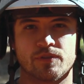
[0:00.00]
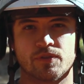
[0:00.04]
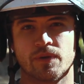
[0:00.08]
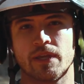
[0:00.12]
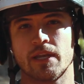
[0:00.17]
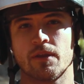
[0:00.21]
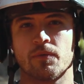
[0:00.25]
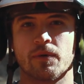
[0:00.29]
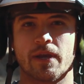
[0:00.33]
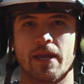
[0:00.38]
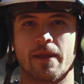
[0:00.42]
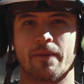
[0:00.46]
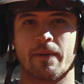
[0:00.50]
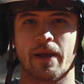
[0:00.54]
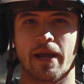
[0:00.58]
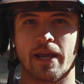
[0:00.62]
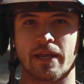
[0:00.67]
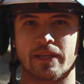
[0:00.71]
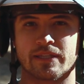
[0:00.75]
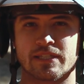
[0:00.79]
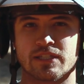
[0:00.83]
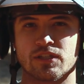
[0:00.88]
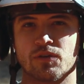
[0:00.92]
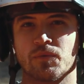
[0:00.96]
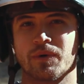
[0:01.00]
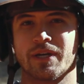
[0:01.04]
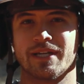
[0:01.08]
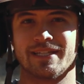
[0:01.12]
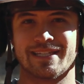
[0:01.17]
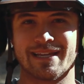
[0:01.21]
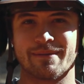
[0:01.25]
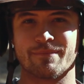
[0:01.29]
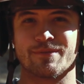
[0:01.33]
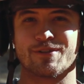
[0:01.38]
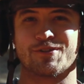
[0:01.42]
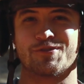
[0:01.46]
So anyway, I still want
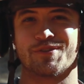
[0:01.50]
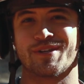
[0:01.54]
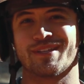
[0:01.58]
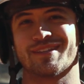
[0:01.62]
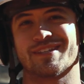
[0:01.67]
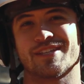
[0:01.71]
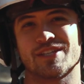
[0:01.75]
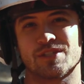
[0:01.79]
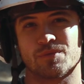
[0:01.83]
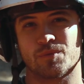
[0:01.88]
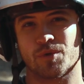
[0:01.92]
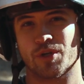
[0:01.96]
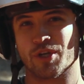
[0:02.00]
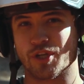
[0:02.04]
to demonstrate this.